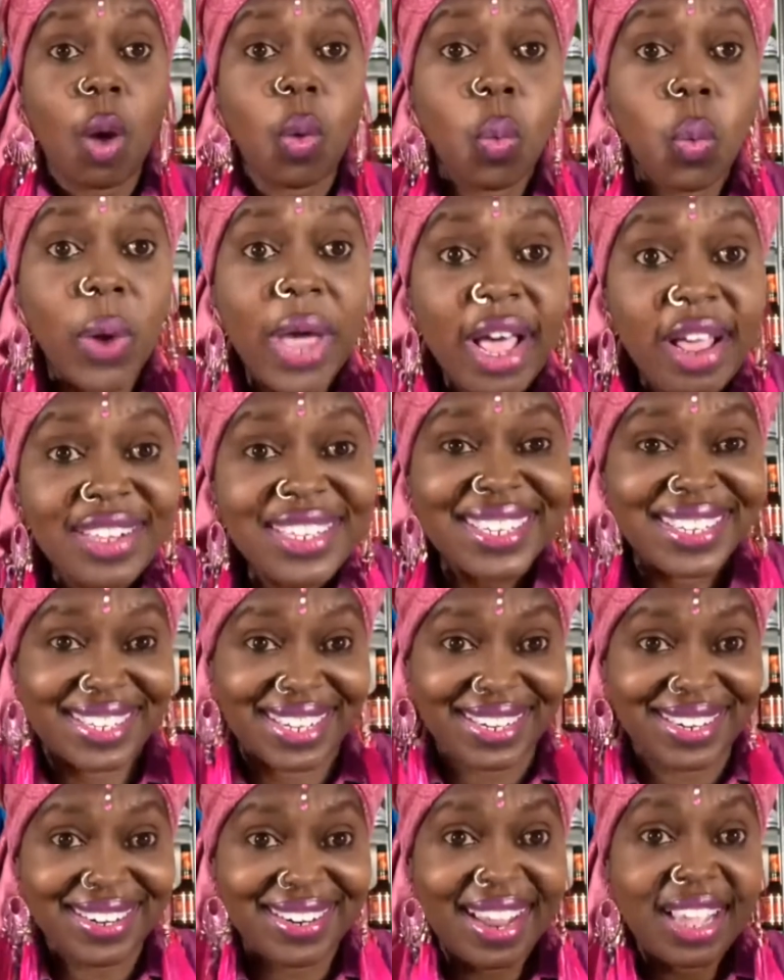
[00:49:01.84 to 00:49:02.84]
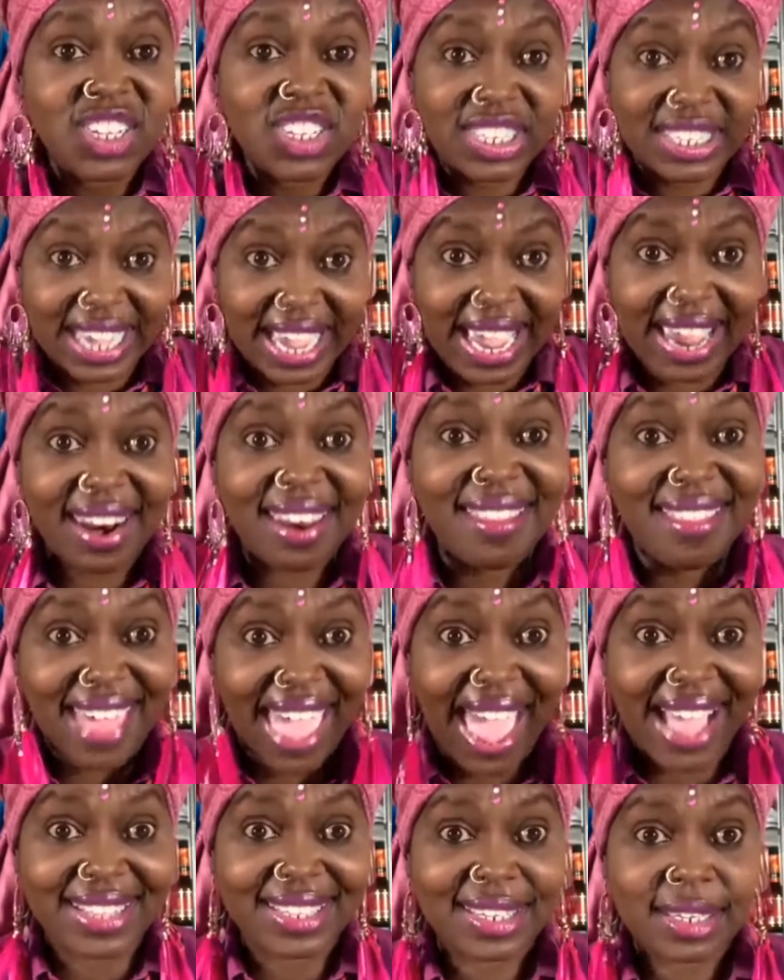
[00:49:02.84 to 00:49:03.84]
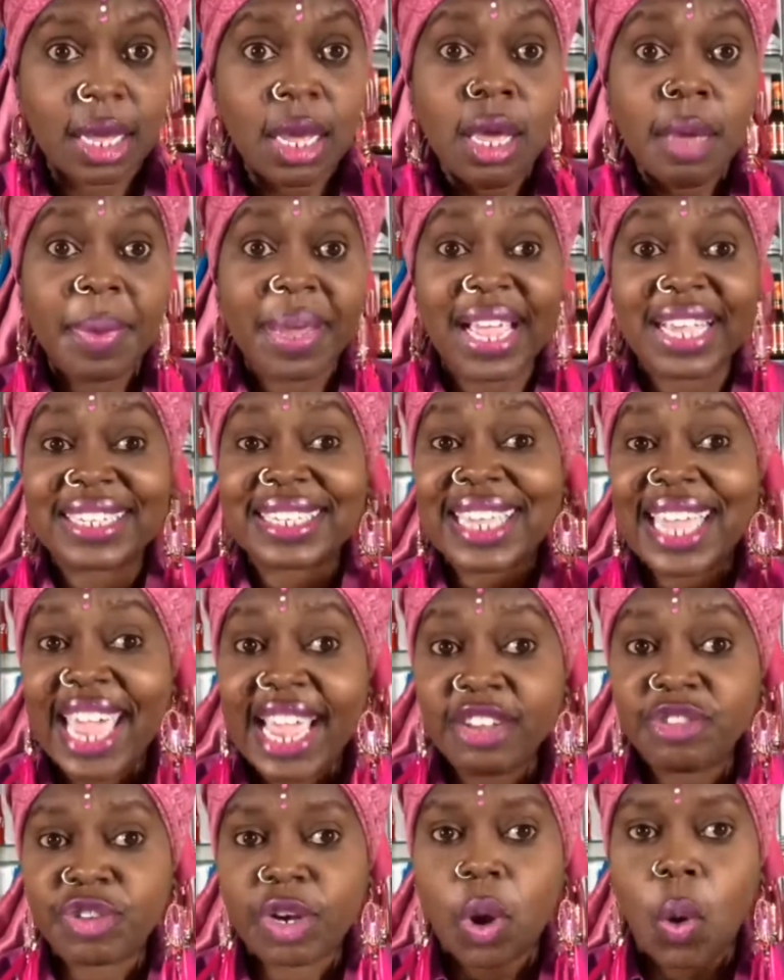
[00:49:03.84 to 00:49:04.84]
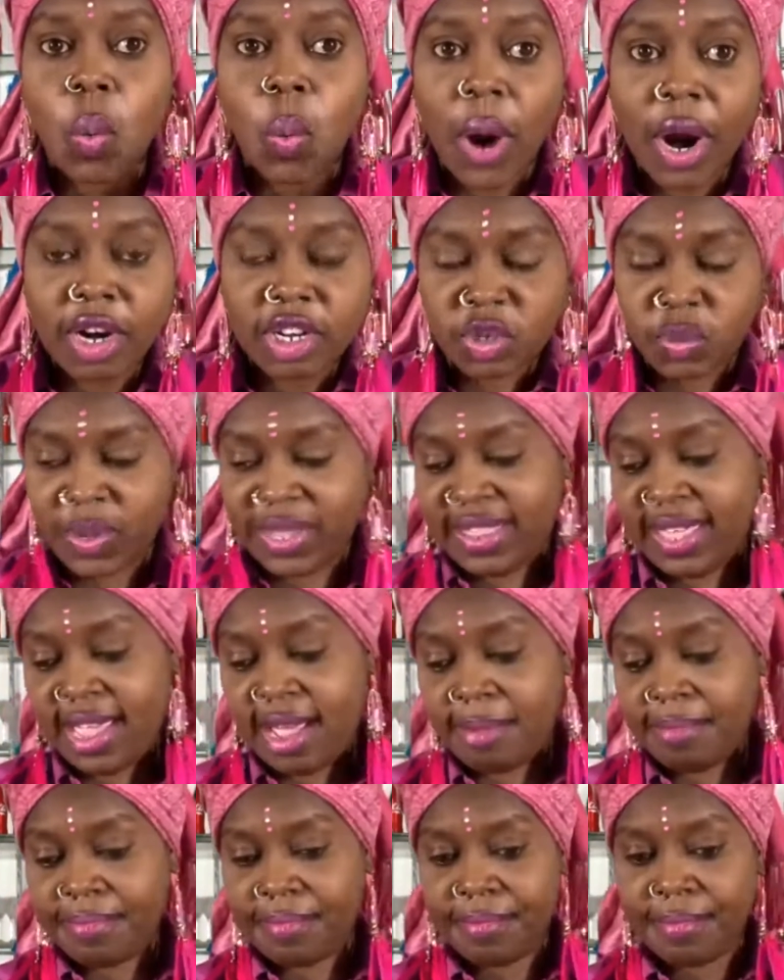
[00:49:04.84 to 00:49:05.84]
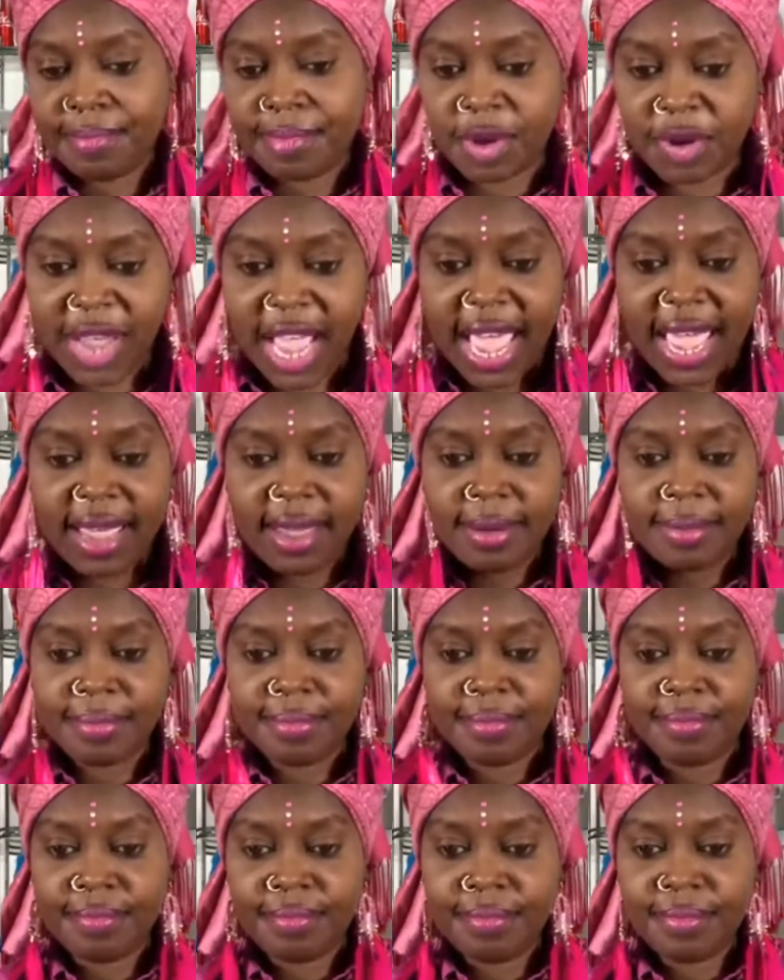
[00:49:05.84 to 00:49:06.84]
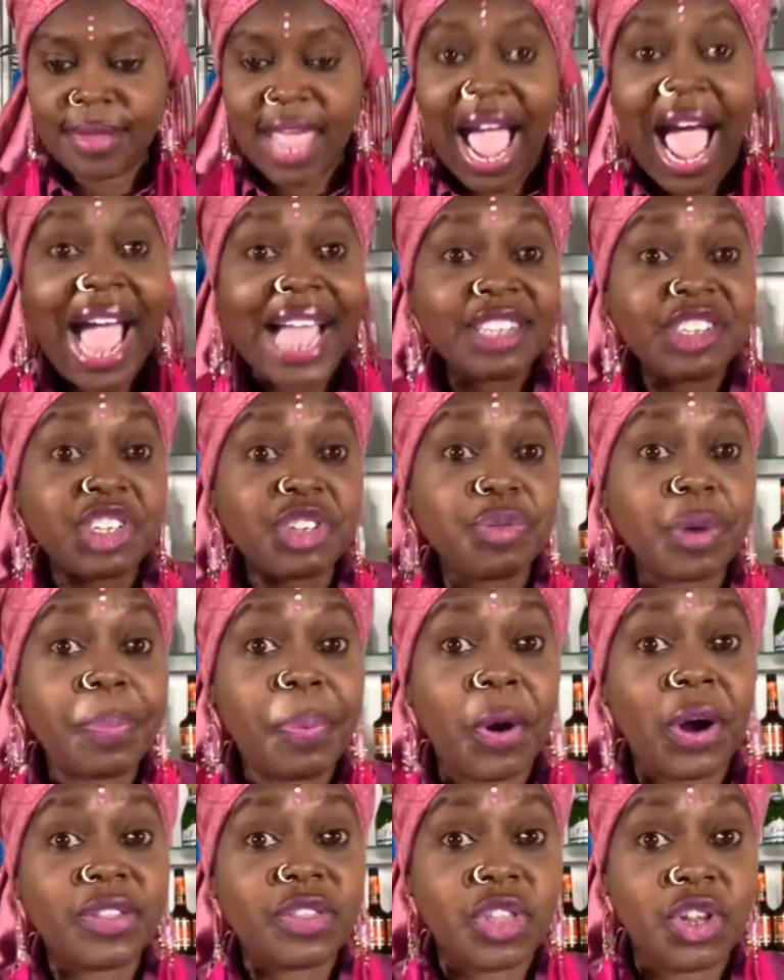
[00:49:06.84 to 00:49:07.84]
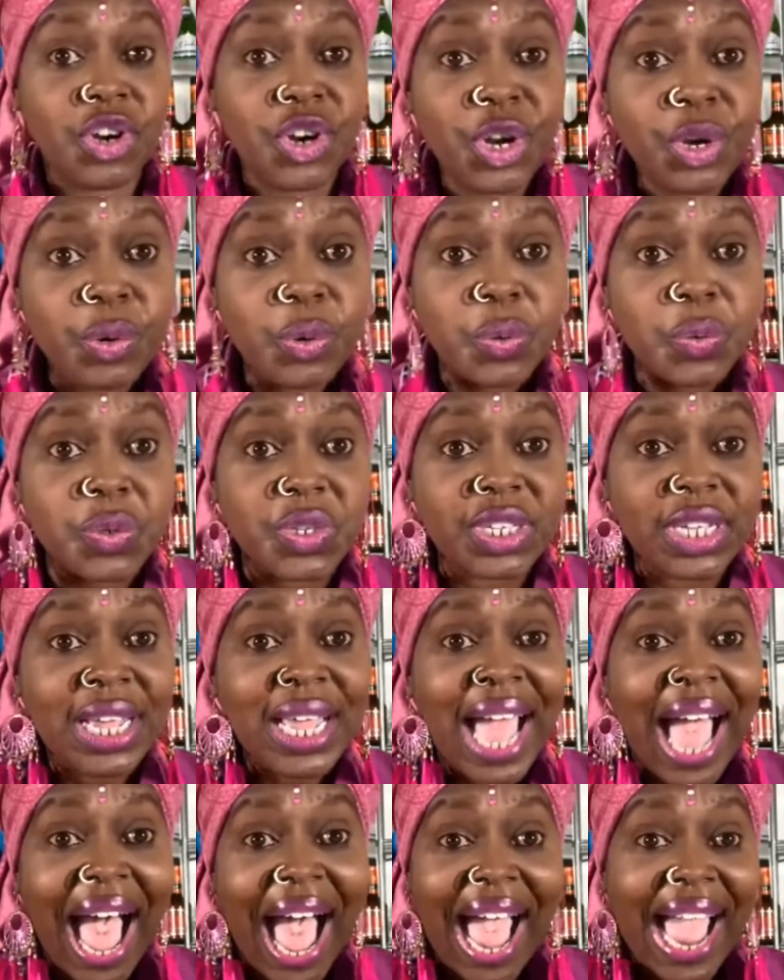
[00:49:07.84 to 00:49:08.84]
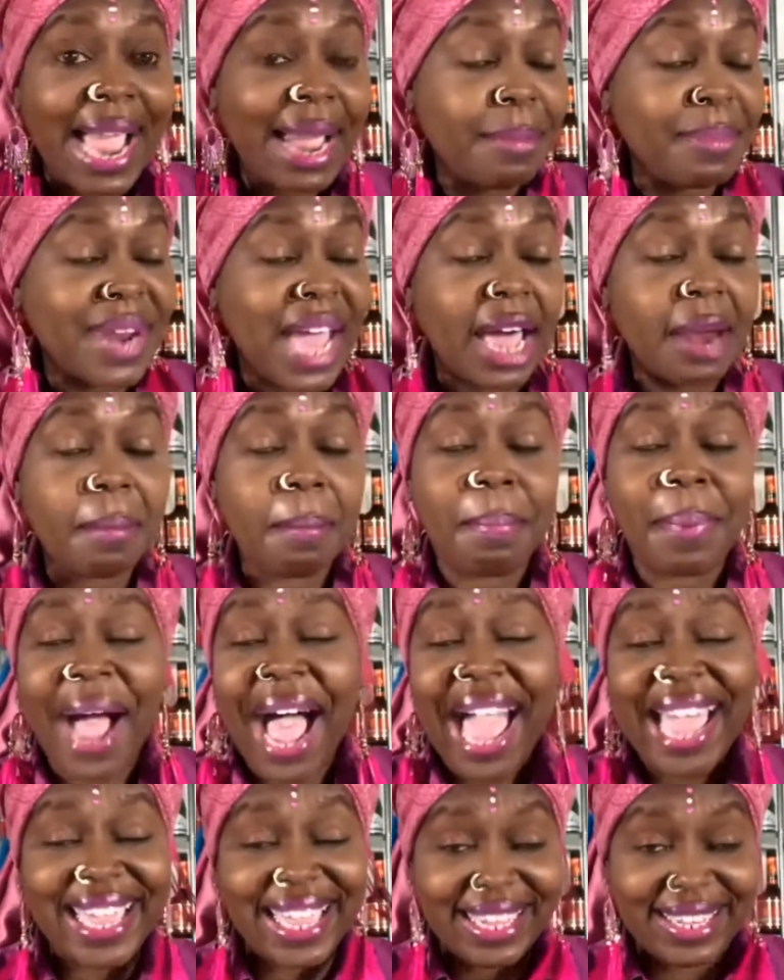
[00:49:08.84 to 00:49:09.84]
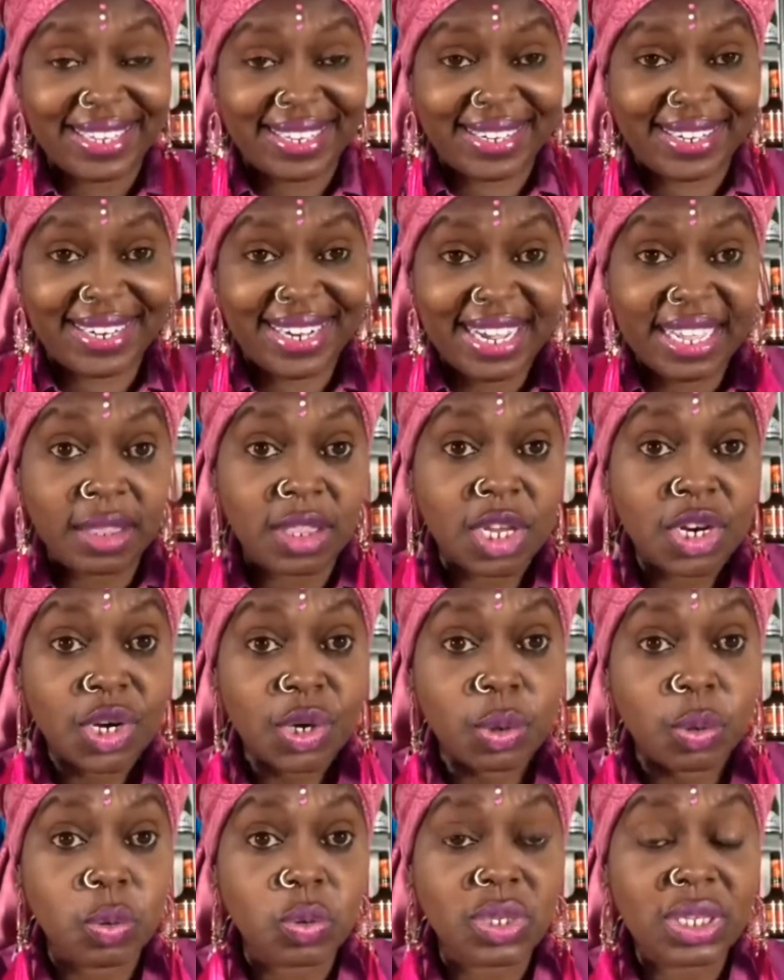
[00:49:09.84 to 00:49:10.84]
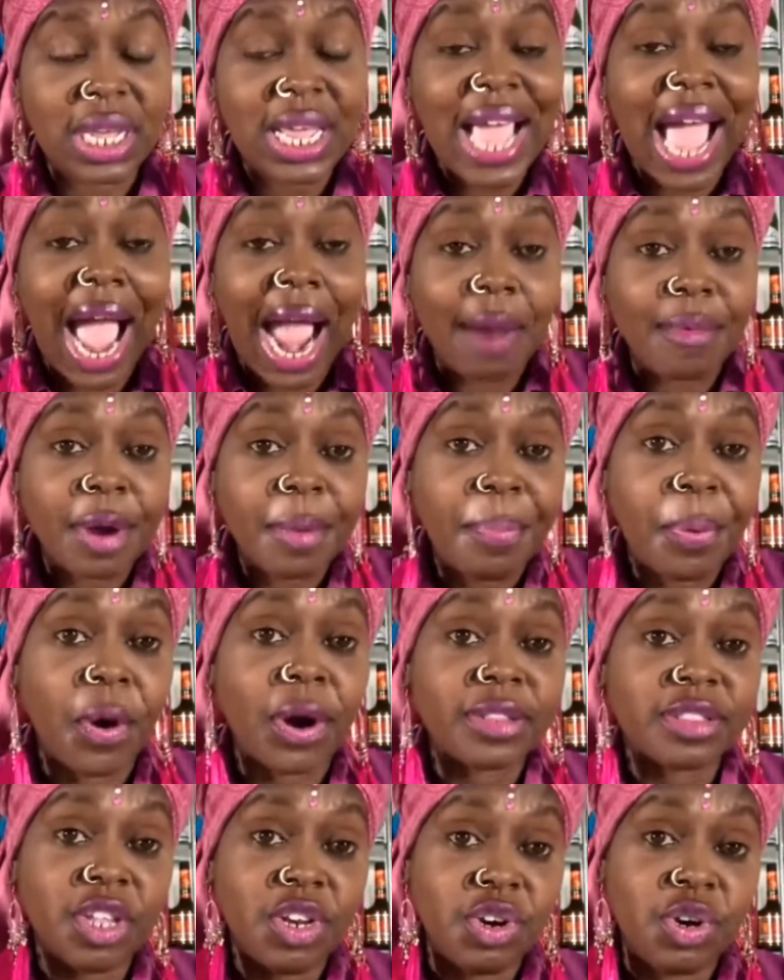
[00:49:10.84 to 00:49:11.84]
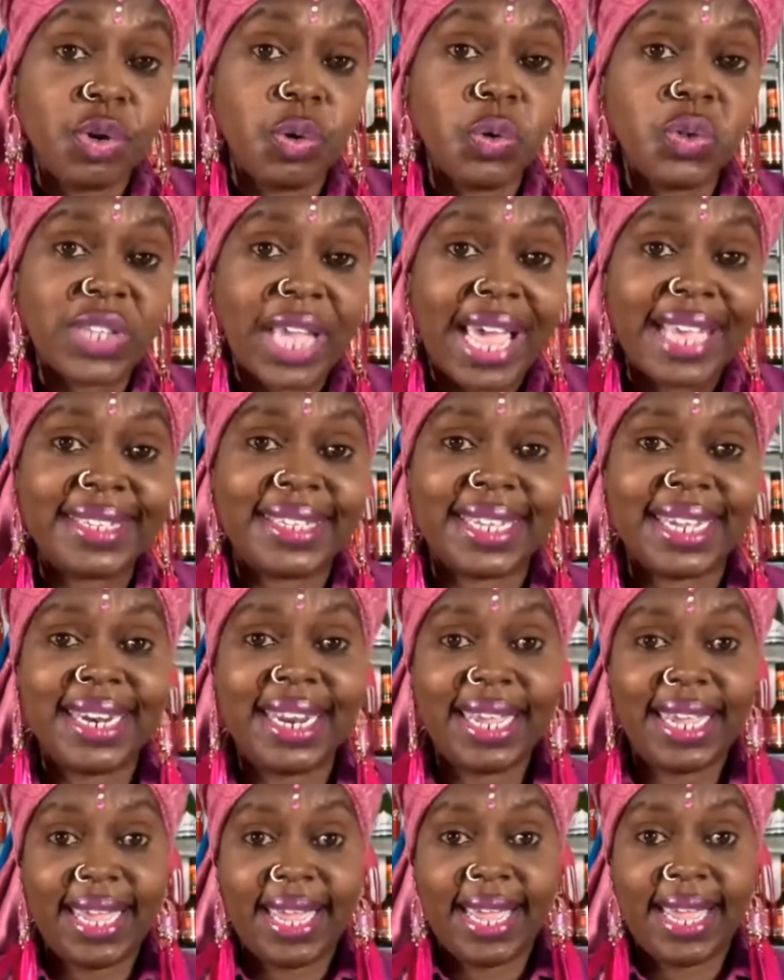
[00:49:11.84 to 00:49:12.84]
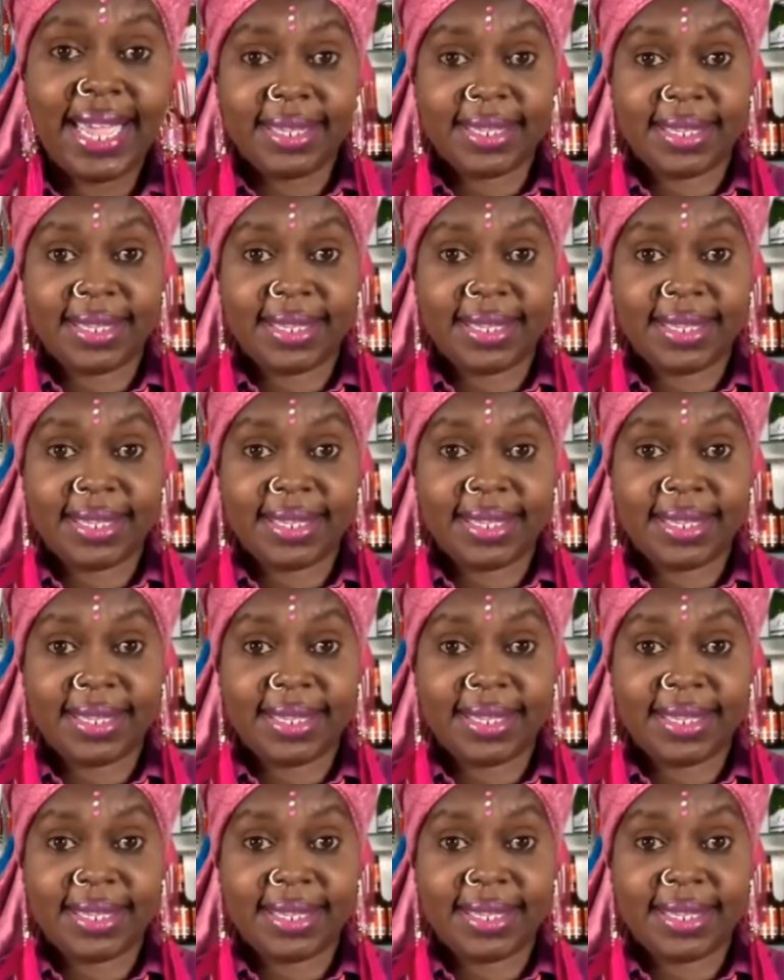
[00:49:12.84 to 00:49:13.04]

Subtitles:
Wilson said that because Kendrick worked with him. Okay? I just report the news. I'm not biased in the news. I report the news as it is.